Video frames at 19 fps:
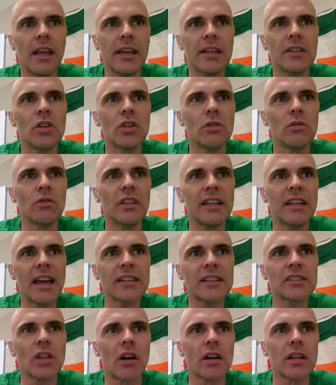A2, the
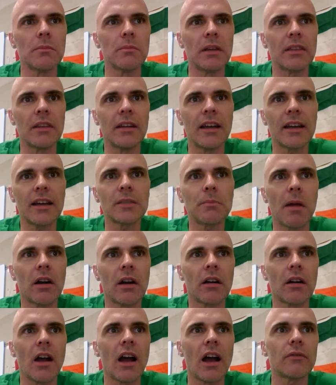next argument, the next
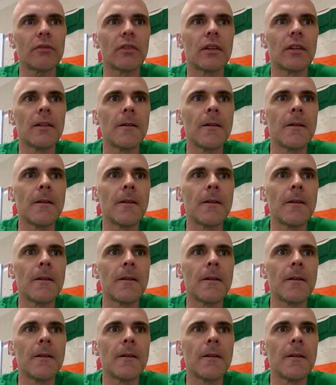paragraph.